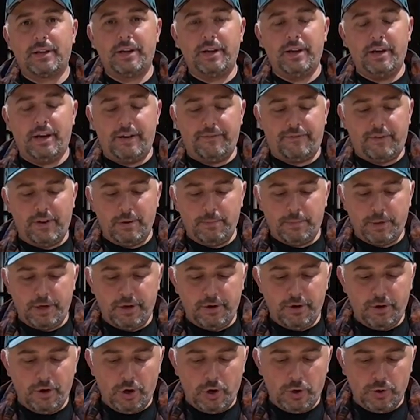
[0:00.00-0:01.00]
If anybody
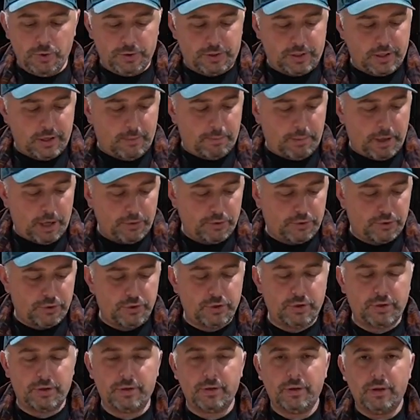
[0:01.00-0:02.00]
knows about
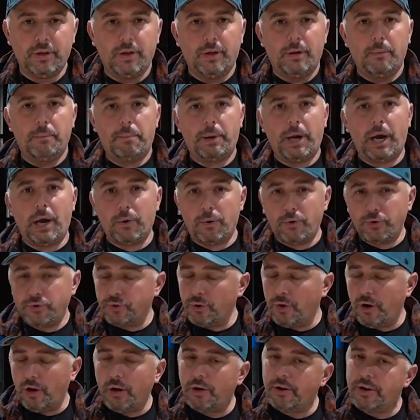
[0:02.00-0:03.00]
the power
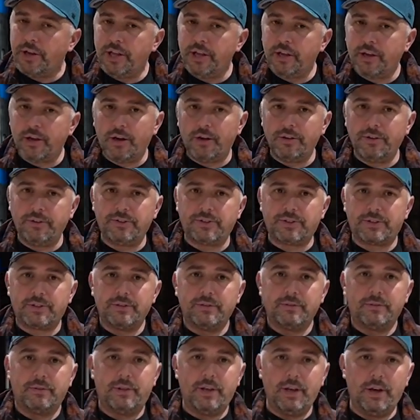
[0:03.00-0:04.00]
draw on heat guns,
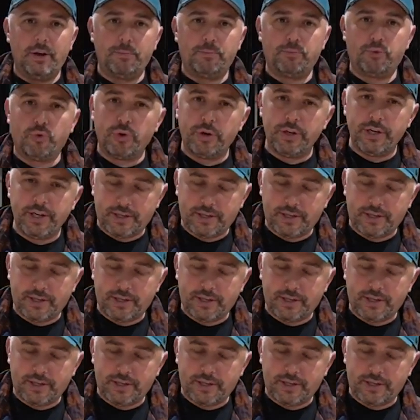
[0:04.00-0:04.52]
they're pretty